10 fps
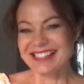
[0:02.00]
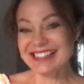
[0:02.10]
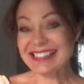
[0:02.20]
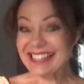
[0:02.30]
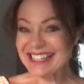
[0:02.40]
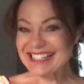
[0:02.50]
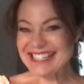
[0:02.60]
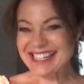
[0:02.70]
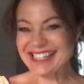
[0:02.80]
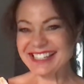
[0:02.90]

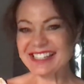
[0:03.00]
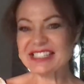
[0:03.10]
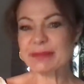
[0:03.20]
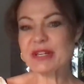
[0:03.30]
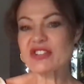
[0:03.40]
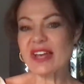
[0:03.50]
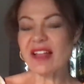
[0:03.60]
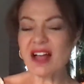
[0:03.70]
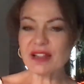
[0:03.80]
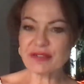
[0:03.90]
LinkedIn, it's Michelle
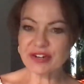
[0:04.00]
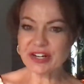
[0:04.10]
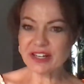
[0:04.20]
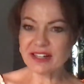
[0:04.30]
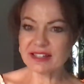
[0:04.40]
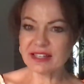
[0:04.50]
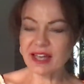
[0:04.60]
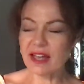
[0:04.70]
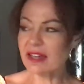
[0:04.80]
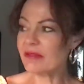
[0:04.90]
Oliver.
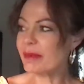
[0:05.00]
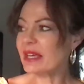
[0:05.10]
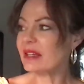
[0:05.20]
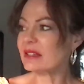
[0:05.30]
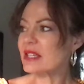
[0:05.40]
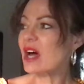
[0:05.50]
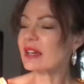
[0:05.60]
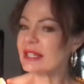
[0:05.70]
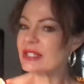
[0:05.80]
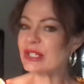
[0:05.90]
I've been
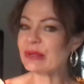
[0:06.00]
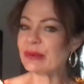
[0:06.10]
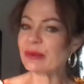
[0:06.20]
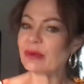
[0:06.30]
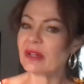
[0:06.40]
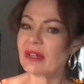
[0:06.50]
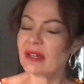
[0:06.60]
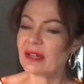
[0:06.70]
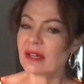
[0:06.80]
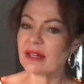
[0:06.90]
talking to
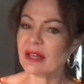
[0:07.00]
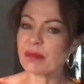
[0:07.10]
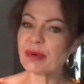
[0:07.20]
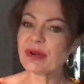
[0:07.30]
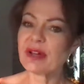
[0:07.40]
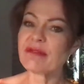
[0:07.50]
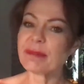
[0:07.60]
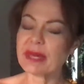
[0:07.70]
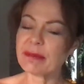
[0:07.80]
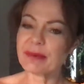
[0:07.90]
a number of
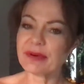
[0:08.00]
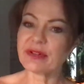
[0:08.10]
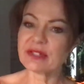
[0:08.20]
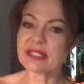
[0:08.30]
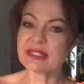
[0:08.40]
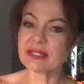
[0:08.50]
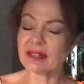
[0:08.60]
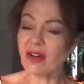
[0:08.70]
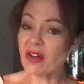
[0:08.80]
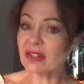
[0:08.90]
people
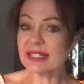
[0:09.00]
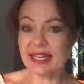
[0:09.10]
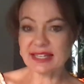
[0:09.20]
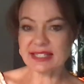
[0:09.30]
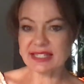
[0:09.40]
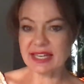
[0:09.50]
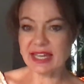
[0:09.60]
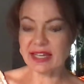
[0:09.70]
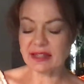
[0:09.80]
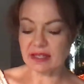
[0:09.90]
all day
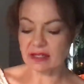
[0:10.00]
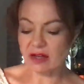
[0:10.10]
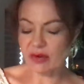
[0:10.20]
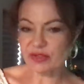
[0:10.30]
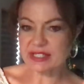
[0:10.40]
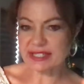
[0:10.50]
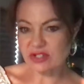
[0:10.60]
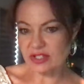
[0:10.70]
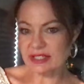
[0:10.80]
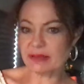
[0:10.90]
today. The
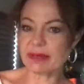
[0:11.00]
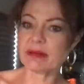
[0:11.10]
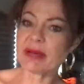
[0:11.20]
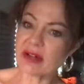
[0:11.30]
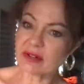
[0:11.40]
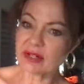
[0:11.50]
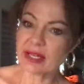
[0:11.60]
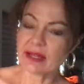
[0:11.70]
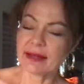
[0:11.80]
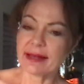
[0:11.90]
conversation has been about
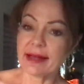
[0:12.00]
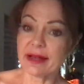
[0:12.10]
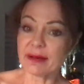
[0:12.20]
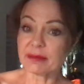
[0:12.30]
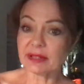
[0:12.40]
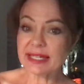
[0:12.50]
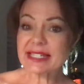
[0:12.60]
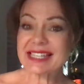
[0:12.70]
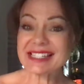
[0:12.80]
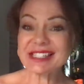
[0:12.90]

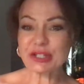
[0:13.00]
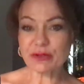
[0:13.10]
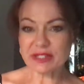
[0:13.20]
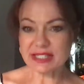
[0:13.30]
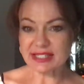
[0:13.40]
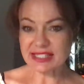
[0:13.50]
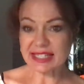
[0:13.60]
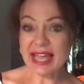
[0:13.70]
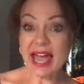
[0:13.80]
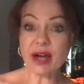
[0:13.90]
LinkedIn services
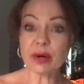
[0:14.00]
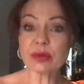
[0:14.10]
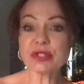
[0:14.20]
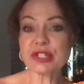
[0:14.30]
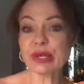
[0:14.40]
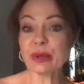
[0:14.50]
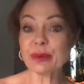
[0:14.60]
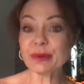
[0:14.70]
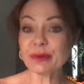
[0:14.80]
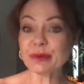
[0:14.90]
on how
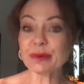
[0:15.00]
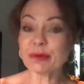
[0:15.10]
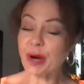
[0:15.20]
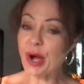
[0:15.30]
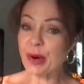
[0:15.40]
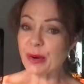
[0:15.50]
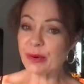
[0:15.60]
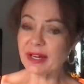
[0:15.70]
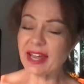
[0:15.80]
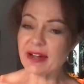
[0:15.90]
to
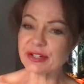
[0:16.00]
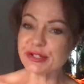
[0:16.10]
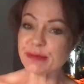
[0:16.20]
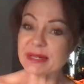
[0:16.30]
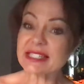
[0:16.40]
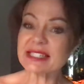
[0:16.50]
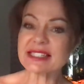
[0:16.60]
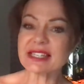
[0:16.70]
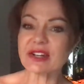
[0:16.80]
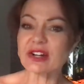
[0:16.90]
grow and how to do
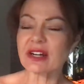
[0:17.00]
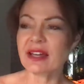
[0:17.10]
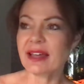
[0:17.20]
business here.